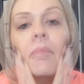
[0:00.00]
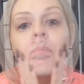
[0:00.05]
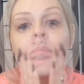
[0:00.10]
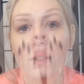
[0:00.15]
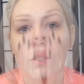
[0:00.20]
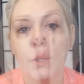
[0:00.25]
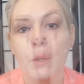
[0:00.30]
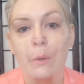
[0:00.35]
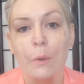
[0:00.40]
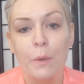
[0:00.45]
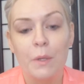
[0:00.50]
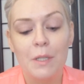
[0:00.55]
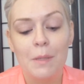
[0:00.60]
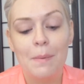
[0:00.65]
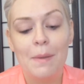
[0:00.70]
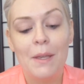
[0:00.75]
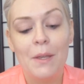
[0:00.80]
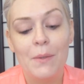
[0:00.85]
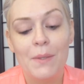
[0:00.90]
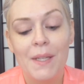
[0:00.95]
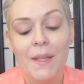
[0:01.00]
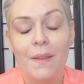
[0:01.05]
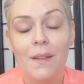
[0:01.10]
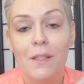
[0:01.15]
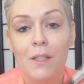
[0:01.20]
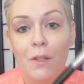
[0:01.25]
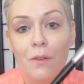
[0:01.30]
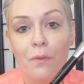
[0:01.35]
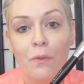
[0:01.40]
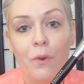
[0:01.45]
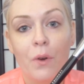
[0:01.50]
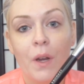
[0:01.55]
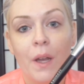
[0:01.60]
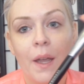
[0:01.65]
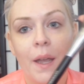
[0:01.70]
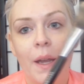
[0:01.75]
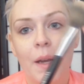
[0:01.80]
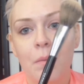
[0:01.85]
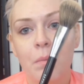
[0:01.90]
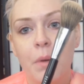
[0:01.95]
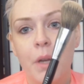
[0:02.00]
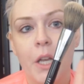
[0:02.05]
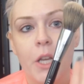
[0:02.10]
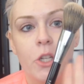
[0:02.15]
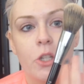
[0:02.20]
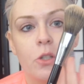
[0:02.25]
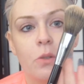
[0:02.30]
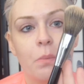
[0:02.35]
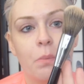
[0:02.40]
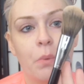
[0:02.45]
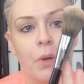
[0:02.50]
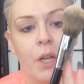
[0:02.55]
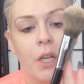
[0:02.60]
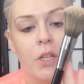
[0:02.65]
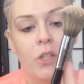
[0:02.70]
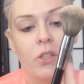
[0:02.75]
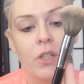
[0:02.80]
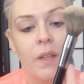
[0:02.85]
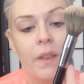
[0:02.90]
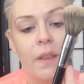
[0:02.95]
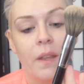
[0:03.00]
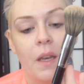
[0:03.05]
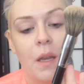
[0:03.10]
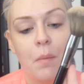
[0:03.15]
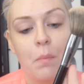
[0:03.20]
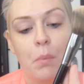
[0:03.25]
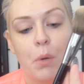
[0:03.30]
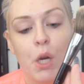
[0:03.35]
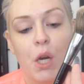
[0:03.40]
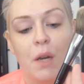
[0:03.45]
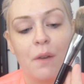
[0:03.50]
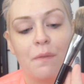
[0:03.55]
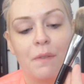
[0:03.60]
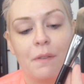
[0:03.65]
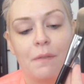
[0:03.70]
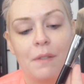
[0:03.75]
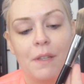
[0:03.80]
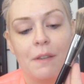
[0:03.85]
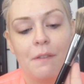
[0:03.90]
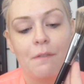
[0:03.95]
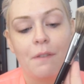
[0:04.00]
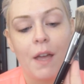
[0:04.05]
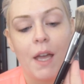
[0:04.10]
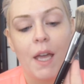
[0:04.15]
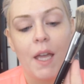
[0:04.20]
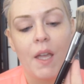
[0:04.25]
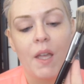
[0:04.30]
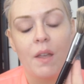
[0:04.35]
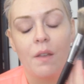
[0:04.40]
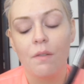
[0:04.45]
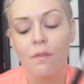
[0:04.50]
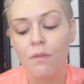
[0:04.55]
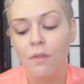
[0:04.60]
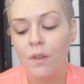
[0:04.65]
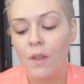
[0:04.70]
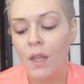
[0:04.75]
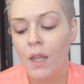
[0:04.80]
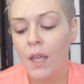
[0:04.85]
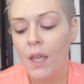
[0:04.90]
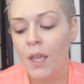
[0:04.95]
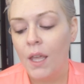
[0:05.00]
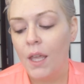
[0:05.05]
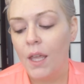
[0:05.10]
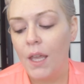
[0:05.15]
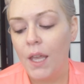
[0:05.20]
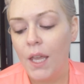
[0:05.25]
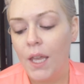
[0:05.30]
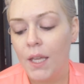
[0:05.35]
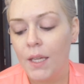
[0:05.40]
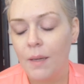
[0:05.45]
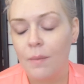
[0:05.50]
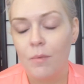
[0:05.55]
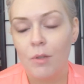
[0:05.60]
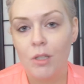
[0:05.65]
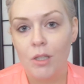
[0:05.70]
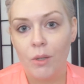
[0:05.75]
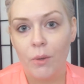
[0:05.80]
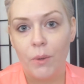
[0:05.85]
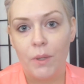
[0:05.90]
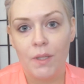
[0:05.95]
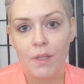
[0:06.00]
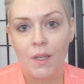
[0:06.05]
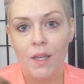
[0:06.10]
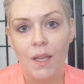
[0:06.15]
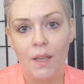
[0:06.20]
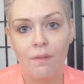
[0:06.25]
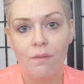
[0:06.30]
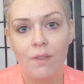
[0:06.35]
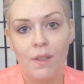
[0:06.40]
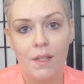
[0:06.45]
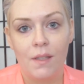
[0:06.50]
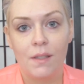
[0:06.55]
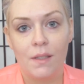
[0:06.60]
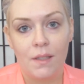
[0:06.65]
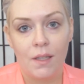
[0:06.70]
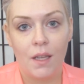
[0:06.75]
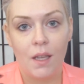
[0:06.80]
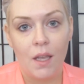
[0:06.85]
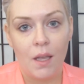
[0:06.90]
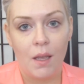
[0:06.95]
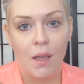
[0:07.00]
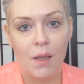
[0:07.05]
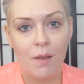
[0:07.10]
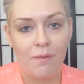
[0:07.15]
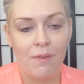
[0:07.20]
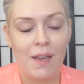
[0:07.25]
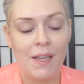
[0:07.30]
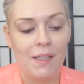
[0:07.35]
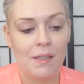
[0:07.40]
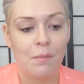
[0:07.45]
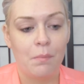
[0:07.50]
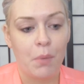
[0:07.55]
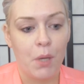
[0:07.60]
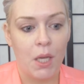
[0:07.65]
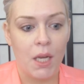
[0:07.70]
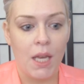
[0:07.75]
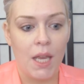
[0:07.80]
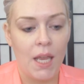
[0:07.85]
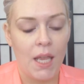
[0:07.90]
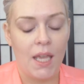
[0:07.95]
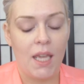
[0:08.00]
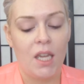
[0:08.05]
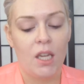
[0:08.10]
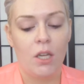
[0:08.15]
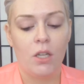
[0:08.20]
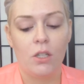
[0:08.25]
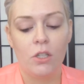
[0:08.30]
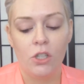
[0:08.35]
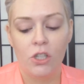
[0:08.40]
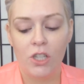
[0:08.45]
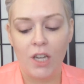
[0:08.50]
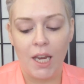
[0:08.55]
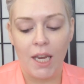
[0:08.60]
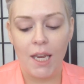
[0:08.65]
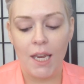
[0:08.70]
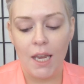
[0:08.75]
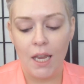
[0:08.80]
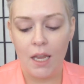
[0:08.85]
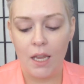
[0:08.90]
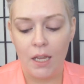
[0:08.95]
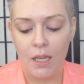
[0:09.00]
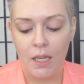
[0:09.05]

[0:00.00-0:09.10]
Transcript: So I'm going to be using the Sephora airbrush brush in the number 55, and I'm just going to give this face and body a good shake.